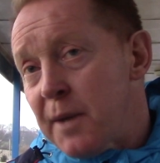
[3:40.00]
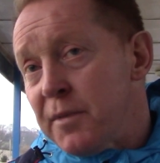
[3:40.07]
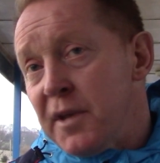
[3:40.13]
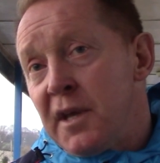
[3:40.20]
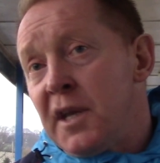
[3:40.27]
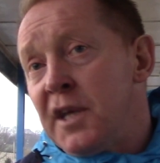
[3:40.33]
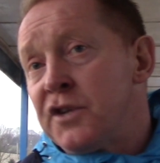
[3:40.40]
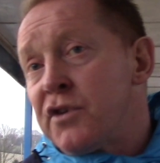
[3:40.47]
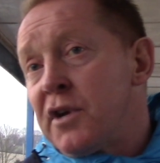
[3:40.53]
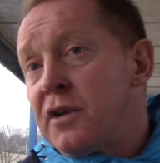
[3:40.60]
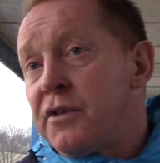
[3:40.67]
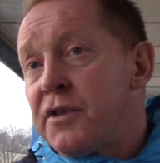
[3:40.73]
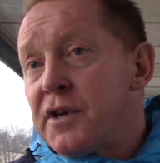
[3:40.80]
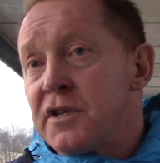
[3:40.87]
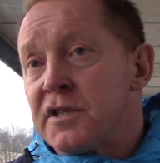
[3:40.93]
Picked up an injury
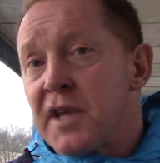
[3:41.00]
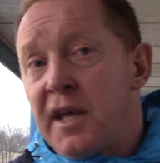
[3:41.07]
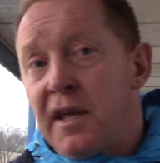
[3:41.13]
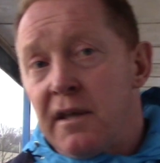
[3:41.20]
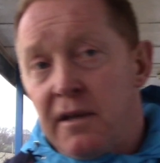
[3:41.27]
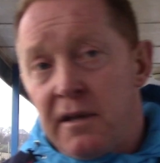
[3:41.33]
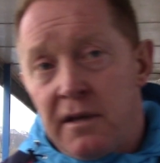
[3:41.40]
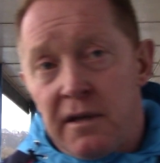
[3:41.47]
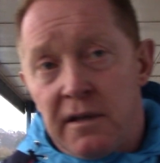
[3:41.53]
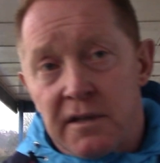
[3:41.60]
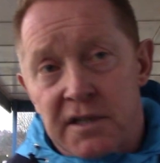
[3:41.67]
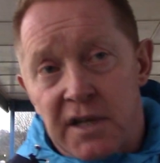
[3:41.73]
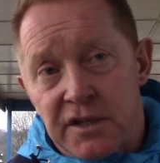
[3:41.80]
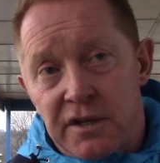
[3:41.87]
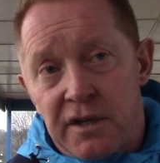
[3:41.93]
on Thursday in the
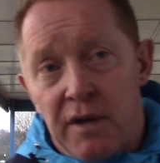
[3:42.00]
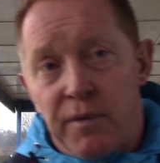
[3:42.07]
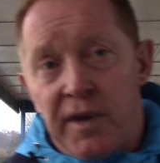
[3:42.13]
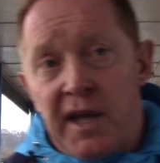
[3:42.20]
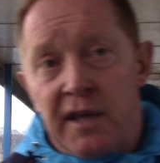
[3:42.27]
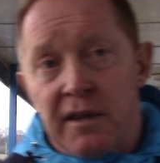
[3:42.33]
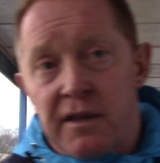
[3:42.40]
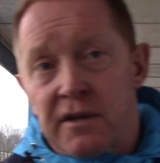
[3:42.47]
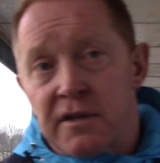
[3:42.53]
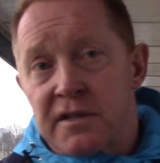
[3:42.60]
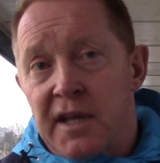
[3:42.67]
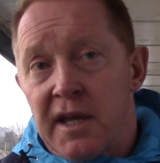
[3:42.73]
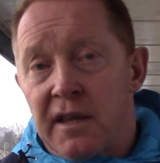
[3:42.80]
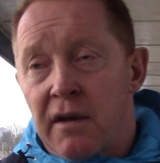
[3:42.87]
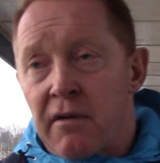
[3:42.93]
session that we had
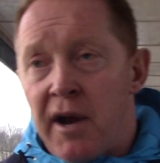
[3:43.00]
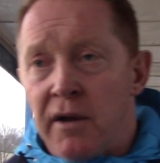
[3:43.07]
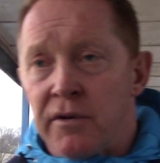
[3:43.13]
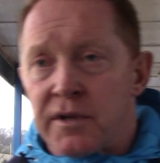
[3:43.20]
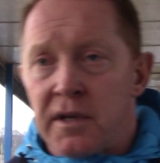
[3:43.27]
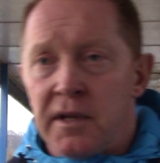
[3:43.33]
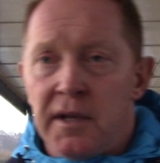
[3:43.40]
Thursday at the ground.